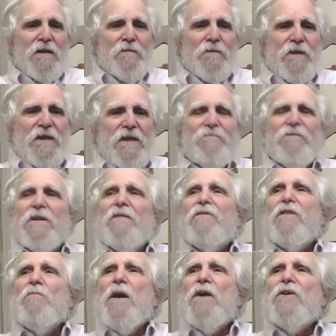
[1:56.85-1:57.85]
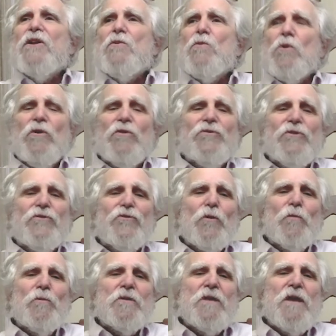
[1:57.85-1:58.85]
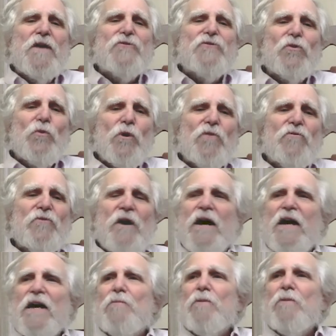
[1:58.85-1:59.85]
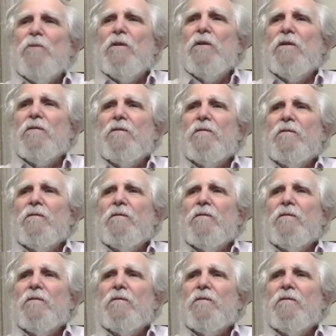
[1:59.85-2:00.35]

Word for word: But even if the many worlds interpretation were viable,